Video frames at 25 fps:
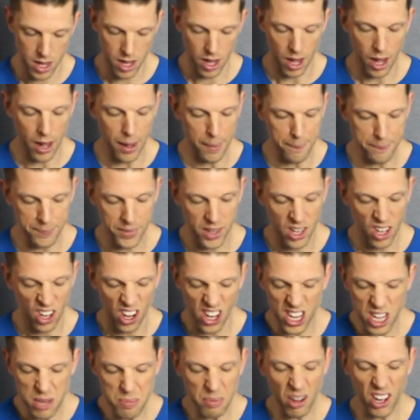And
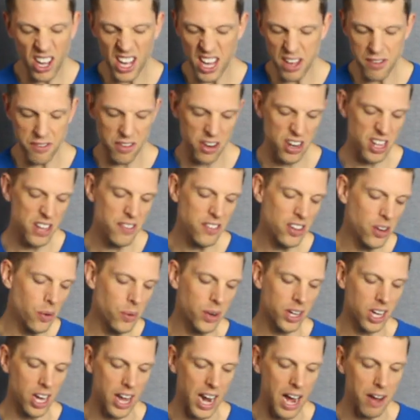you might even, if you don't want
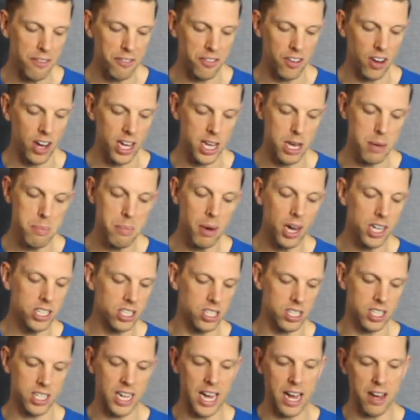to go that far, you might
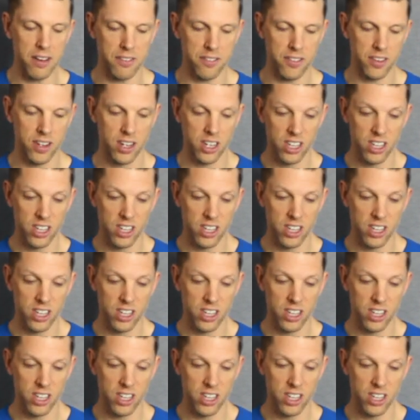just have